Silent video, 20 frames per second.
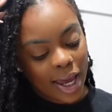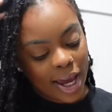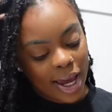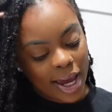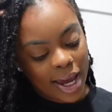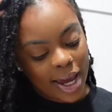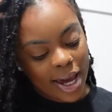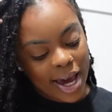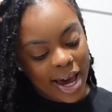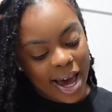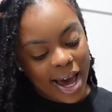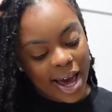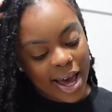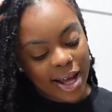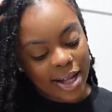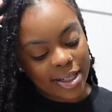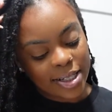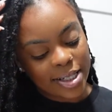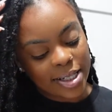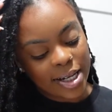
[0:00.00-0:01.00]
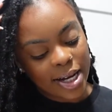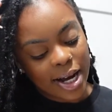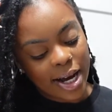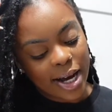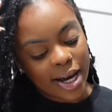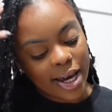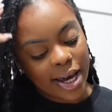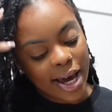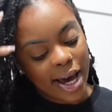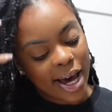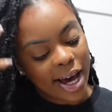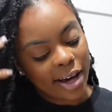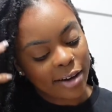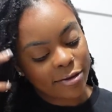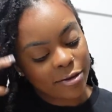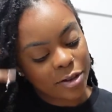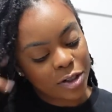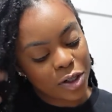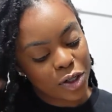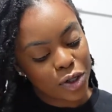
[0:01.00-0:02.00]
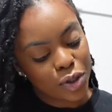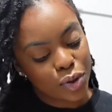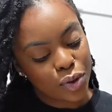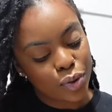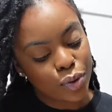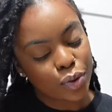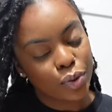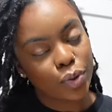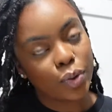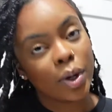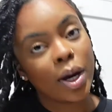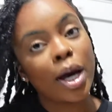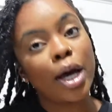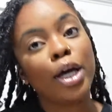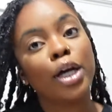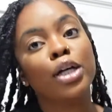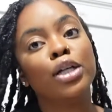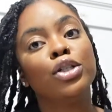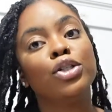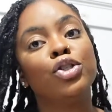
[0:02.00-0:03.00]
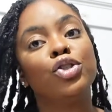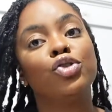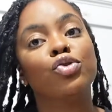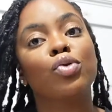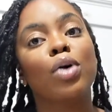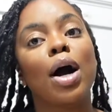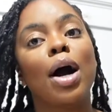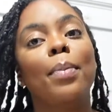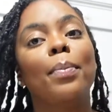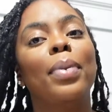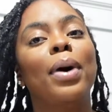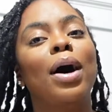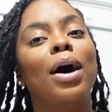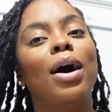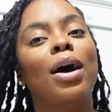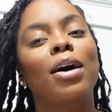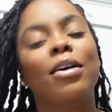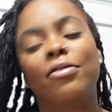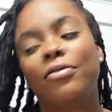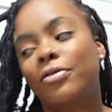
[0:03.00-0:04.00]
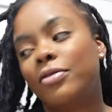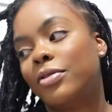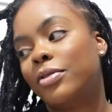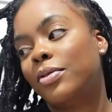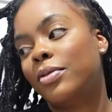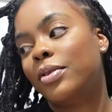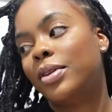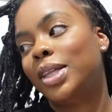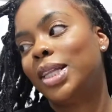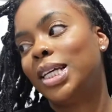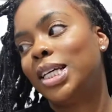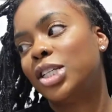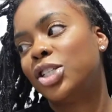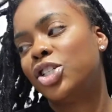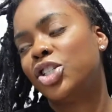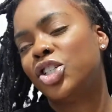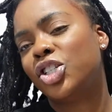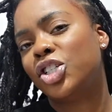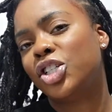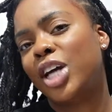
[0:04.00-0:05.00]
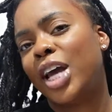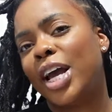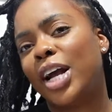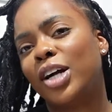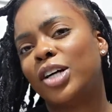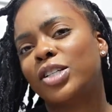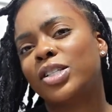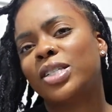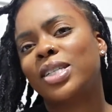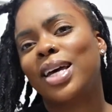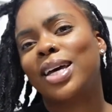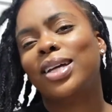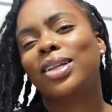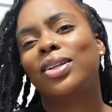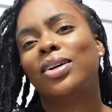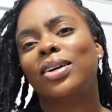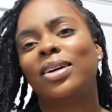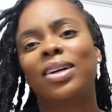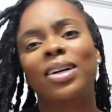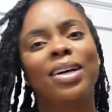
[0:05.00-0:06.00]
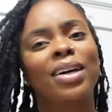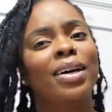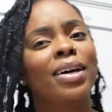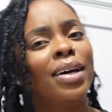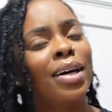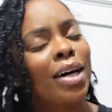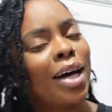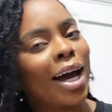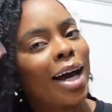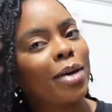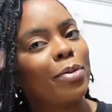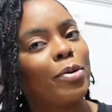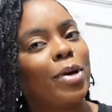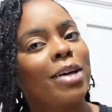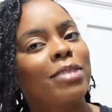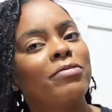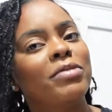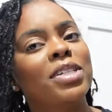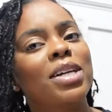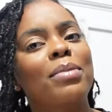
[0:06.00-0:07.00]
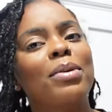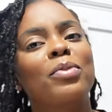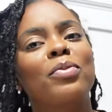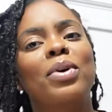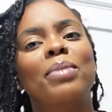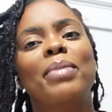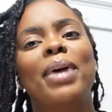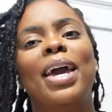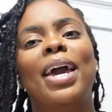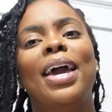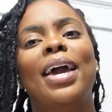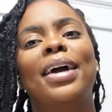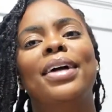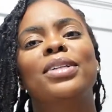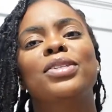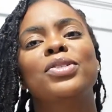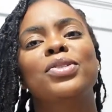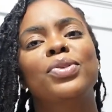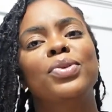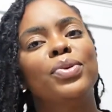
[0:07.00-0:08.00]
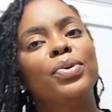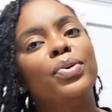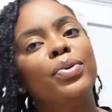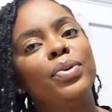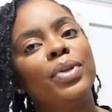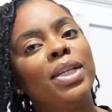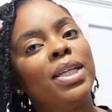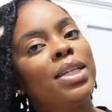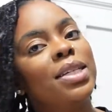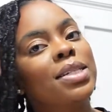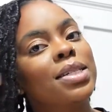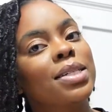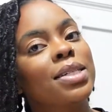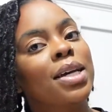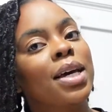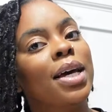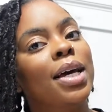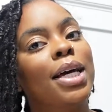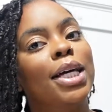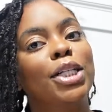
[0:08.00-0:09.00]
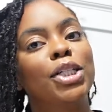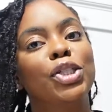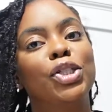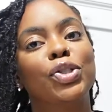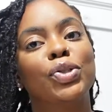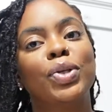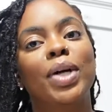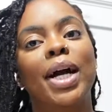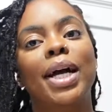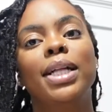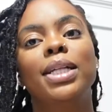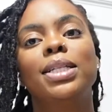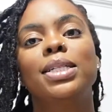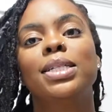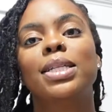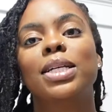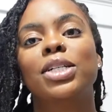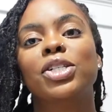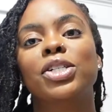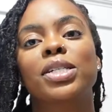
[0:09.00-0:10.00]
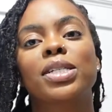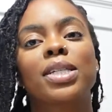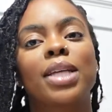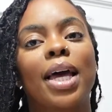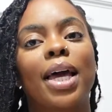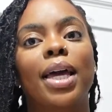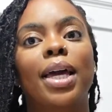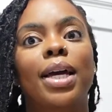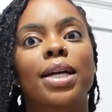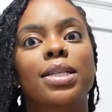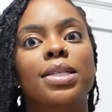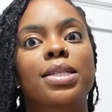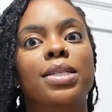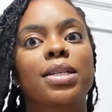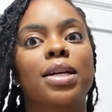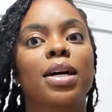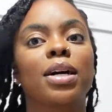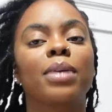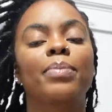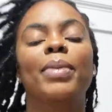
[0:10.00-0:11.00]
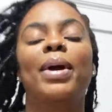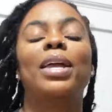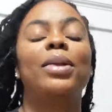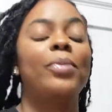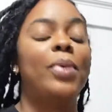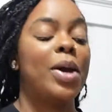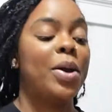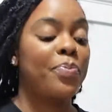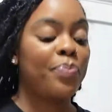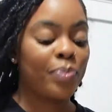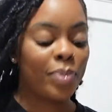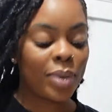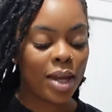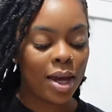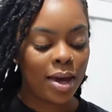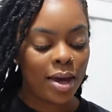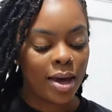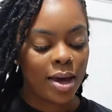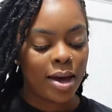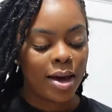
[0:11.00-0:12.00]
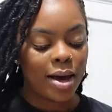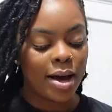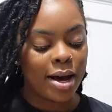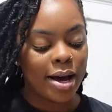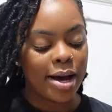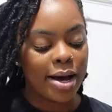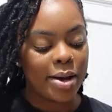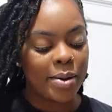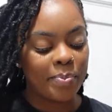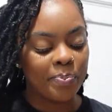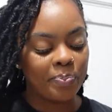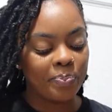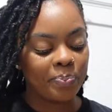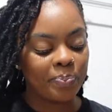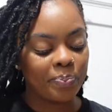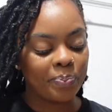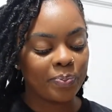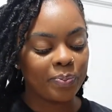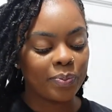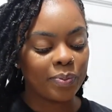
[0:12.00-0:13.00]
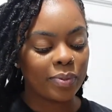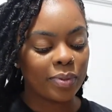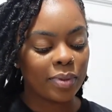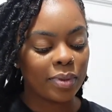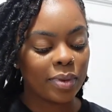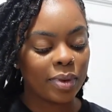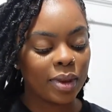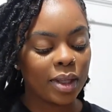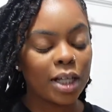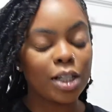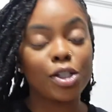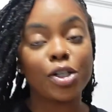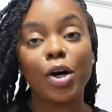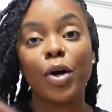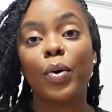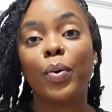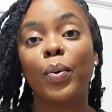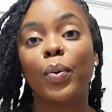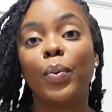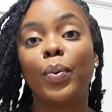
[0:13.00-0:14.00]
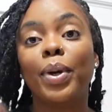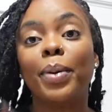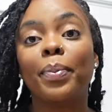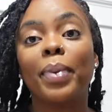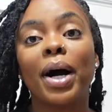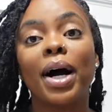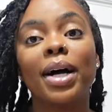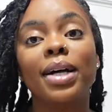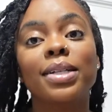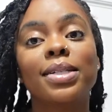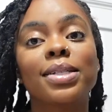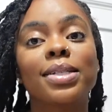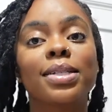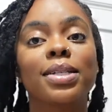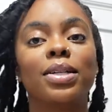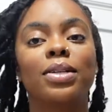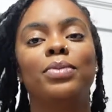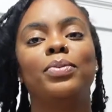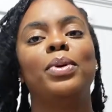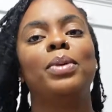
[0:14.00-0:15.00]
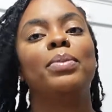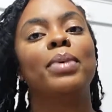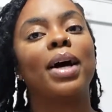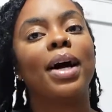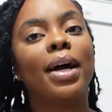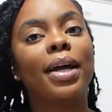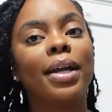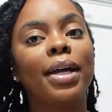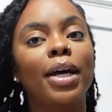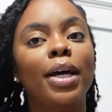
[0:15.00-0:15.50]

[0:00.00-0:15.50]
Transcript: and I have to drop off these chairs. Like, look, I, every time I run my hands through these dreads, they just like get stuck. But anyway, um, so we bought, we bought,